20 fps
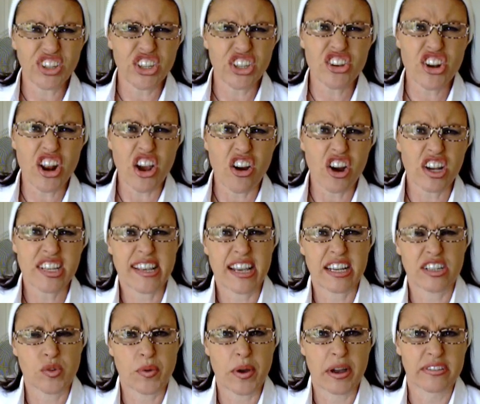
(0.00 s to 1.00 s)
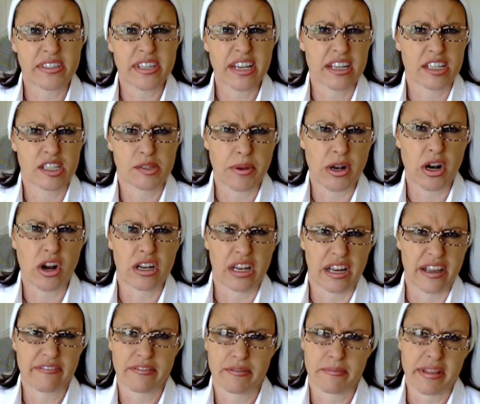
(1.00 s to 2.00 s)
I say 12 seconds, but I
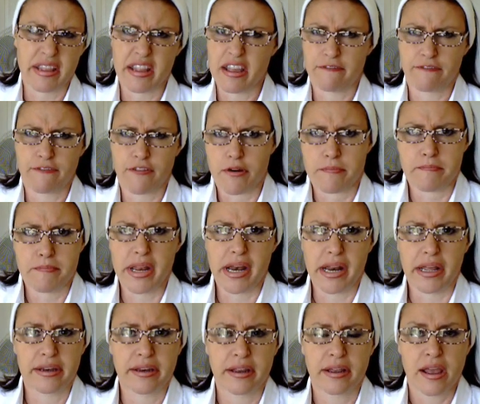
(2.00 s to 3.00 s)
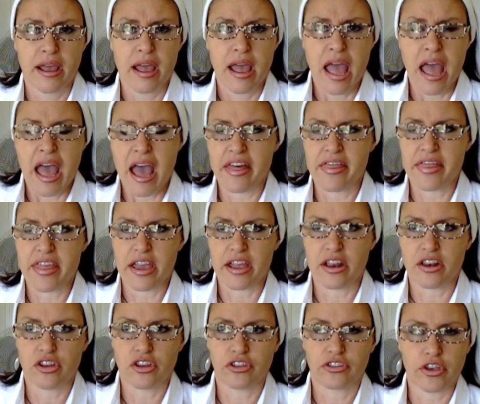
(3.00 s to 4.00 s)
leave them in there for a minute. And
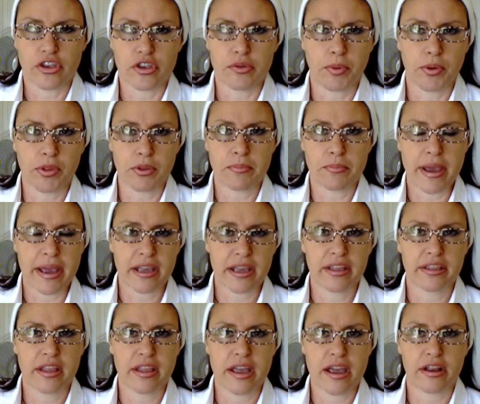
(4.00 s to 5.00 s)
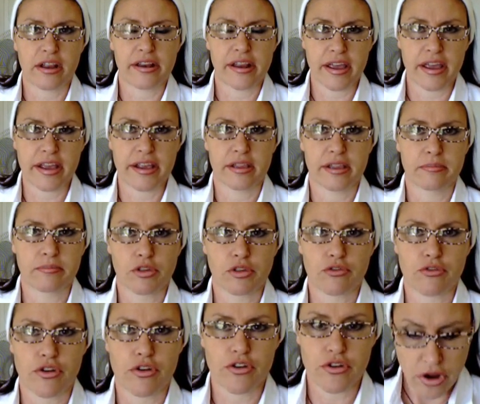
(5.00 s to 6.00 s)
then, so you put them back in there to heat them
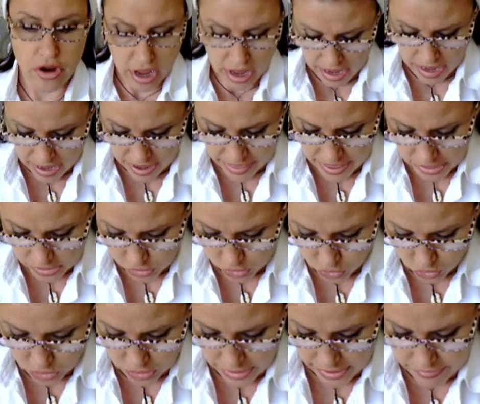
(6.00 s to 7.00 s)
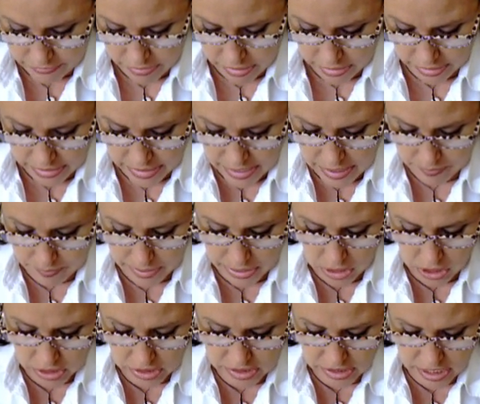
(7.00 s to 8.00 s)
through, and that's all they really need.
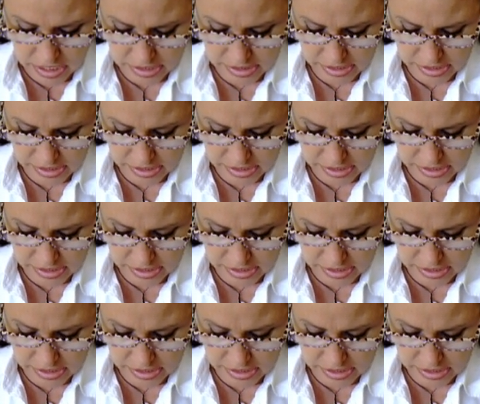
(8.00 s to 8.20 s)
Because they're